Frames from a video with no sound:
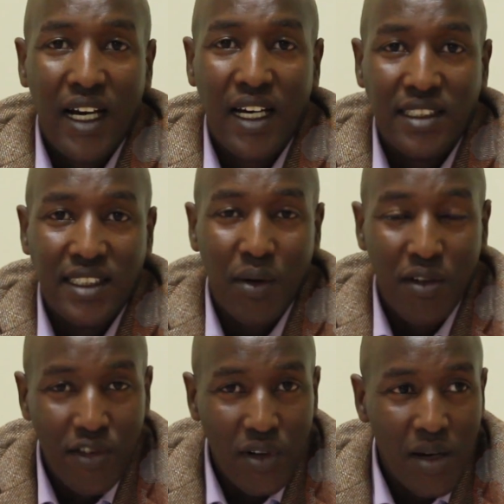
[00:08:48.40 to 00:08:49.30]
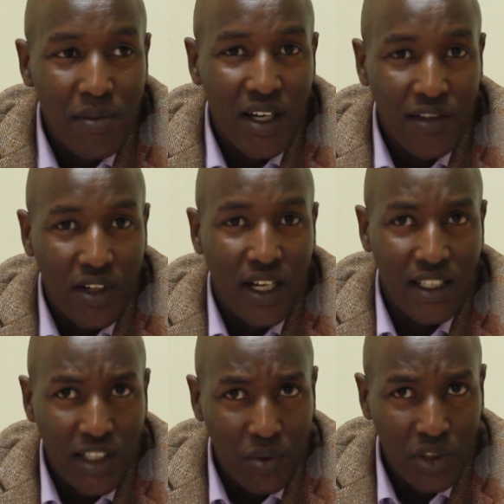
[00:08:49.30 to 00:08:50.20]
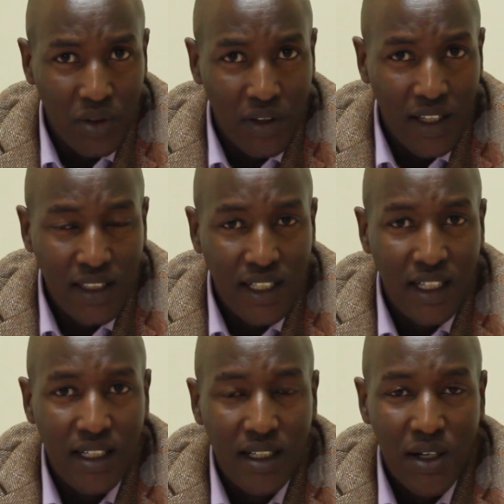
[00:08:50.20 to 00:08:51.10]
and our forum, the Africa Integration Think Tank.